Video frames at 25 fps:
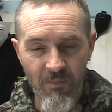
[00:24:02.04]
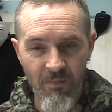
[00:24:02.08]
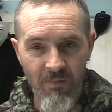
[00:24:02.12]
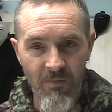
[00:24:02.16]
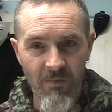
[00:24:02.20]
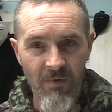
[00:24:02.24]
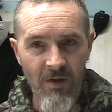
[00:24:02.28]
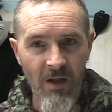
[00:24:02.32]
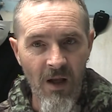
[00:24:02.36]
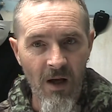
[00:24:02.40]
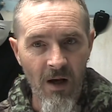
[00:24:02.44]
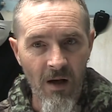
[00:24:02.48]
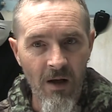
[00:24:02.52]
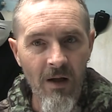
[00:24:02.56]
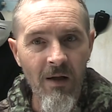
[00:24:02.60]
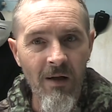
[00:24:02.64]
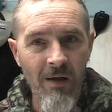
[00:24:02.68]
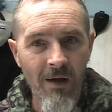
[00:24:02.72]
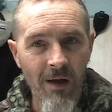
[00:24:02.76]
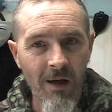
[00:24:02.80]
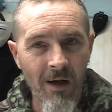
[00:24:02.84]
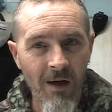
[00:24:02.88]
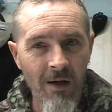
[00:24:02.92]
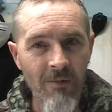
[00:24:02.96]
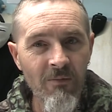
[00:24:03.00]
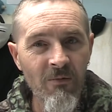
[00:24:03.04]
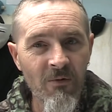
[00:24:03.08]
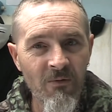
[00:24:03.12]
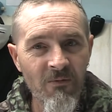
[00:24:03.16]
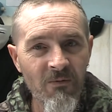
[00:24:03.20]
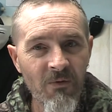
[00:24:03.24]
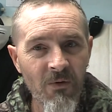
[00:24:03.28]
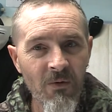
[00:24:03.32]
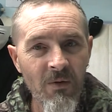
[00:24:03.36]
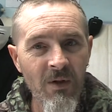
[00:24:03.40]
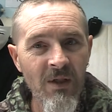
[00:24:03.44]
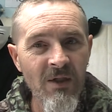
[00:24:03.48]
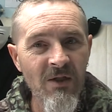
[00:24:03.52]
Now, I'm
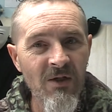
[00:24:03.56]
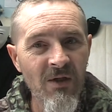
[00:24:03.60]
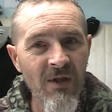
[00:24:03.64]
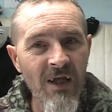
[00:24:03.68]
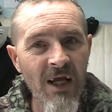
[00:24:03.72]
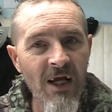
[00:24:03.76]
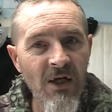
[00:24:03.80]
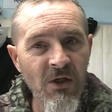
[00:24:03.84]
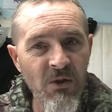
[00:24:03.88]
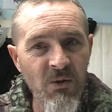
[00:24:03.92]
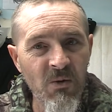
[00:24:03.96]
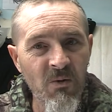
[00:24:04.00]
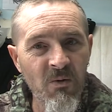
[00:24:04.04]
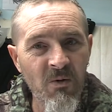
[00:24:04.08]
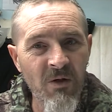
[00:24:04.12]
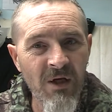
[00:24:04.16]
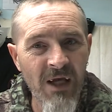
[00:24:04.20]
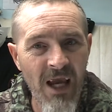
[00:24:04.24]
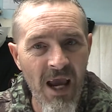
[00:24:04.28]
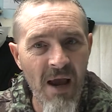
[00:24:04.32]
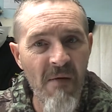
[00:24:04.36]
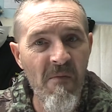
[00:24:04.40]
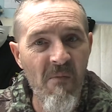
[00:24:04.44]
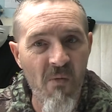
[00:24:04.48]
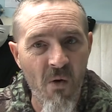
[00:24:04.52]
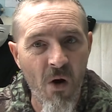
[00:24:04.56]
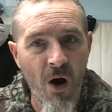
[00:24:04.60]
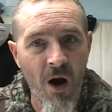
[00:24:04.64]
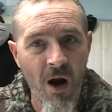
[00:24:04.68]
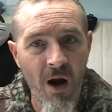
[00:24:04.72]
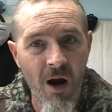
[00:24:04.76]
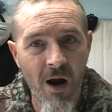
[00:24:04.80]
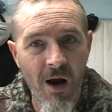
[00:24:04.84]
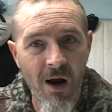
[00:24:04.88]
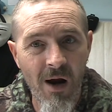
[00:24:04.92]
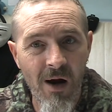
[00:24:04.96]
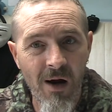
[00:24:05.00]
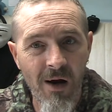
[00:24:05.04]
referring to the actual camera,
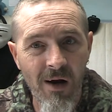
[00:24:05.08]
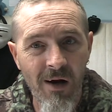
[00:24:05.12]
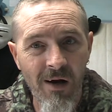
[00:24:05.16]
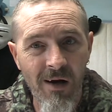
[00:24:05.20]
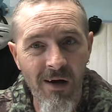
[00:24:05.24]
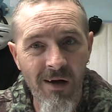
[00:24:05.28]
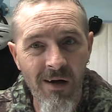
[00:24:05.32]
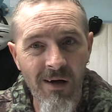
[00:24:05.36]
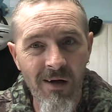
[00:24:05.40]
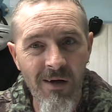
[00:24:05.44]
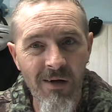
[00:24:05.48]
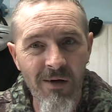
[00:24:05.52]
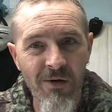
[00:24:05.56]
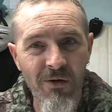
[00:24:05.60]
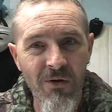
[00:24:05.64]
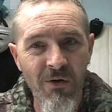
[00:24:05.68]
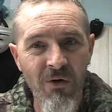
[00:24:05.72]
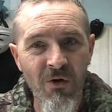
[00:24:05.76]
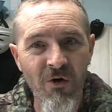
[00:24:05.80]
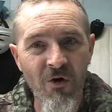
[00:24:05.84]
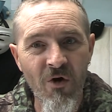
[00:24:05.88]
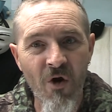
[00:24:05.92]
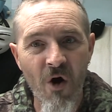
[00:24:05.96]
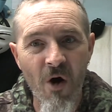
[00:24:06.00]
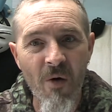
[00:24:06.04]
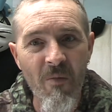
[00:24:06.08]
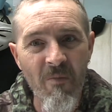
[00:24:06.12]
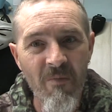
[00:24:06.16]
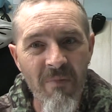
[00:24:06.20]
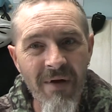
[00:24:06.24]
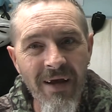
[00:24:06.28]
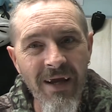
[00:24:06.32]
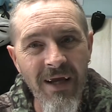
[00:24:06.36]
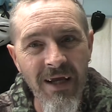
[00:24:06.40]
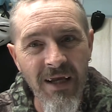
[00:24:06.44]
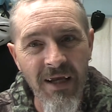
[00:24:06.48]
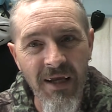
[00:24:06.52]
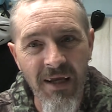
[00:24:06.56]
not
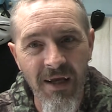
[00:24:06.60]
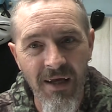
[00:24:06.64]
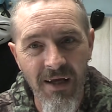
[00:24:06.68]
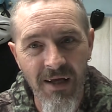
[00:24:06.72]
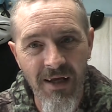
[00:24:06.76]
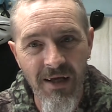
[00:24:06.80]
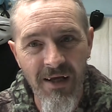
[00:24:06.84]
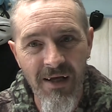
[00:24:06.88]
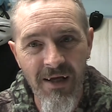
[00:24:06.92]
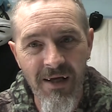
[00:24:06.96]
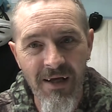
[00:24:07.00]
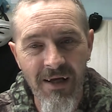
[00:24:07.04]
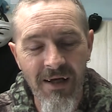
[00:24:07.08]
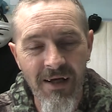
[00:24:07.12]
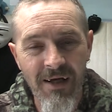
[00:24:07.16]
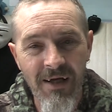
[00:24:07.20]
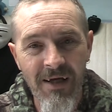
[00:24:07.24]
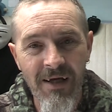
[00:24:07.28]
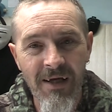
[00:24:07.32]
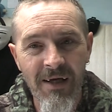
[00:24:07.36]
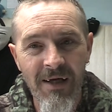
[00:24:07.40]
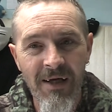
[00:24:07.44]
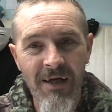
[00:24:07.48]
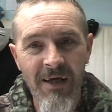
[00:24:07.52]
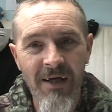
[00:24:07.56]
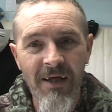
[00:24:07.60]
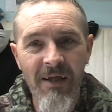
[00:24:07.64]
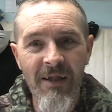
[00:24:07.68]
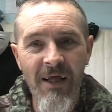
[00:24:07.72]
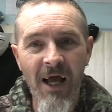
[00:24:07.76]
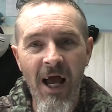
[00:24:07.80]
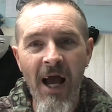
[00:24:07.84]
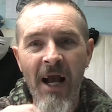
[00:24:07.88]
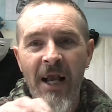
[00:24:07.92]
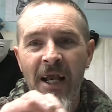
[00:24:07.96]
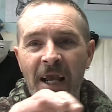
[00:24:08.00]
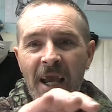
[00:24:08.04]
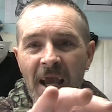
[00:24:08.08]
me.
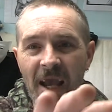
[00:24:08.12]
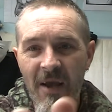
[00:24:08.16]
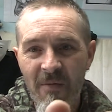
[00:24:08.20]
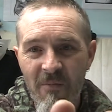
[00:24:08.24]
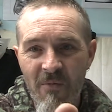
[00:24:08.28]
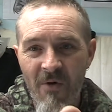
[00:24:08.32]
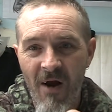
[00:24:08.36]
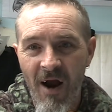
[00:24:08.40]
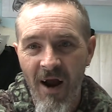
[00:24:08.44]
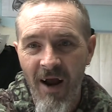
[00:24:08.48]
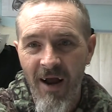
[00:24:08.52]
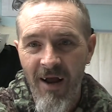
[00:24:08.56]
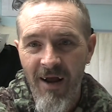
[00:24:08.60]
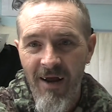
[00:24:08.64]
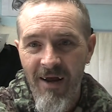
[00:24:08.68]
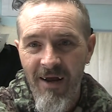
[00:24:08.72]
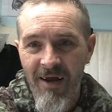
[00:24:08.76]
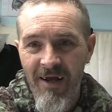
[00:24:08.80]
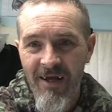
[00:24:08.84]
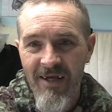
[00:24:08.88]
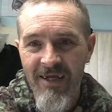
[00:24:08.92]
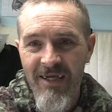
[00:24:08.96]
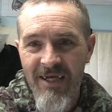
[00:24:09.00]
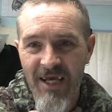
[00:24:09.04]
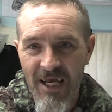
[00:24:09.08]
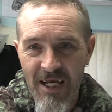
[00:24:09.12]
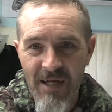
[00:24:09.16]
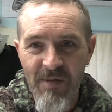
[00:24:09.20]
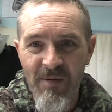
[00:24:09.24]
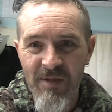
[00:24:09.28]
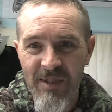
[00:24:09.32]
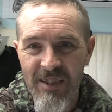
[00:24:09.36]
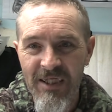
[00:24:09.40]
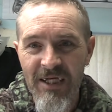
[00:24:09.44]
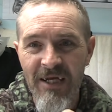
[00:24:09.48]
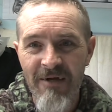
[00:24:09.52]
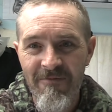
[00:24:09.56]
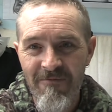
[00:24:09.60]
A camera keeps
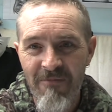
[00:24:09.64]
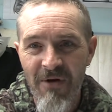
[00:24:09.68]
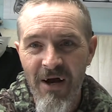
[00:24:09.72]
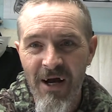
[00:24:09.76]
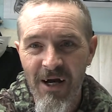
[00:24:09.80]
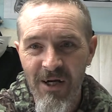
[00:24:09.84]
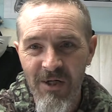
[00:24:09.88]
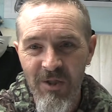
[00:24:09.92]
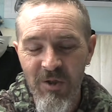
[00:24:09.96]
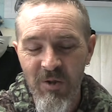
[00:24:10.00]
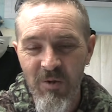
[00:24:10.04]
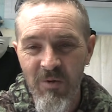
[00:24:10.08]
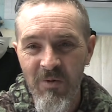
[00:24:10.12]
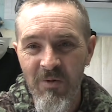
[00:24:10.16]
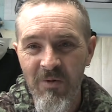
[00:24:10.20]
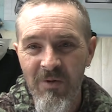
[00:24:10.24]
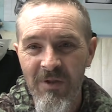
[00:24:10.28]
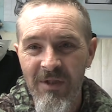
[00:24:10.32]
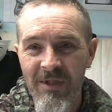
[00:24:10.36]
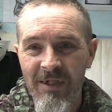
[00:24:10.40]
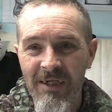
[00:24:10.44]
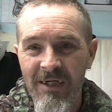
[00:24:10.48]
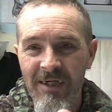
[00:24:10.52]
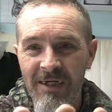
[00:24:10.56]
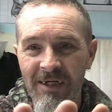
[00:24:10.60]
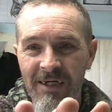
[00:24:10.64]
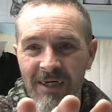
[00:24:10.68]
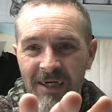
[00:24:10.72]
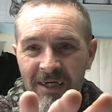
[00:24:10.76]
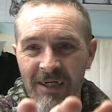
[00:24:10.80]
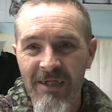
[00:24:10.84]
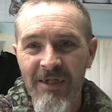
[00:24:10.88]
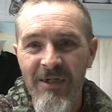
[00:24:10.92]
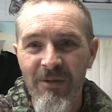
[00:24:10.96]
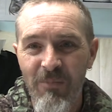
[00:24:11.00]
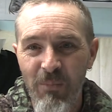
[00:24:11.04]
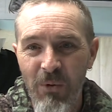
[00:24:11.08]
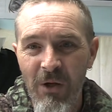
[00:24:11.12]
the impartial and
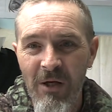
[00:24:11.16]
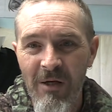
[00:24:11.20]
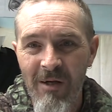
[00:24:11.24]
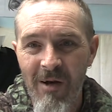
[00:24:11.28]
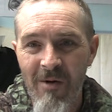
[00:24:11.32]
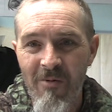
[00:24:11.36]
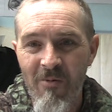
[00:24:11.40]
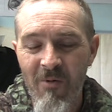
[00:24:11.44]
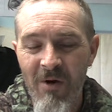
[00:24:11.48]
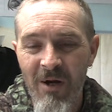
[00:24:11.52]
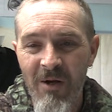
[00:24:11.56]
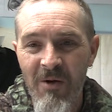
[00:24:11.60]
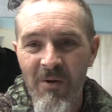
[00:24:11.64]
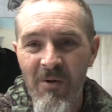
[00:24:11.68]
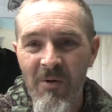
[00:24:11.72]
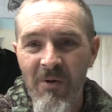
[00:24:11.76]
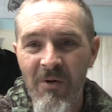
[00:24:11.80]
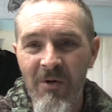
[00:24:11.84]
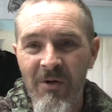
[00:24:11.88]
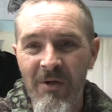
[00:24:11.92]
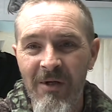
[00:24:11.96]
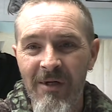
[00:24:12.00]
independent record.